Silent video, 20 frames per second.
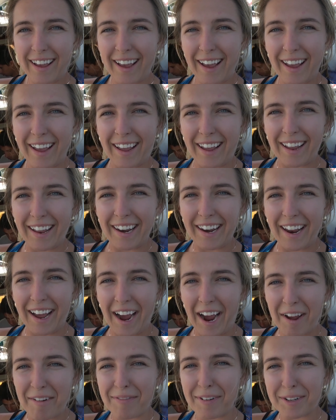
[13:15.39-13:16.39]
And
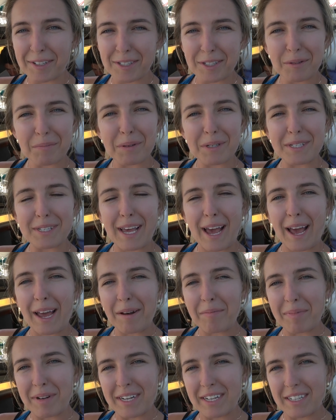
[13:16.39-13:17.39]
I felt super
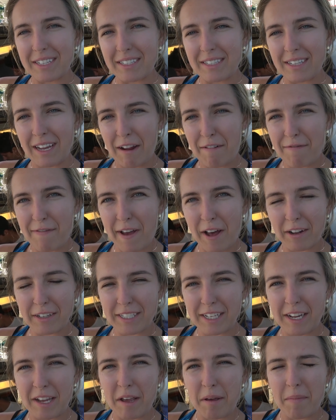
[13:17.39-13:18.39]
sad because I failed
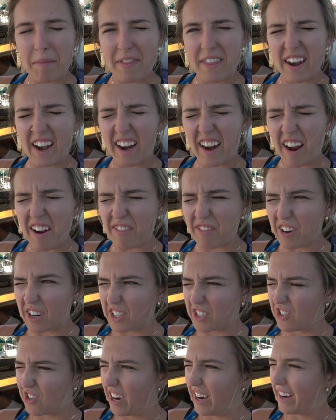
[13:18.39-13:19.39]
him, and then I got
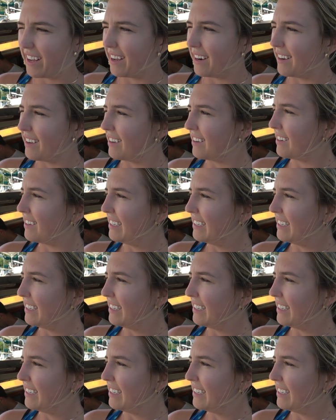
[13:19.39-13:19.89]
frustrated.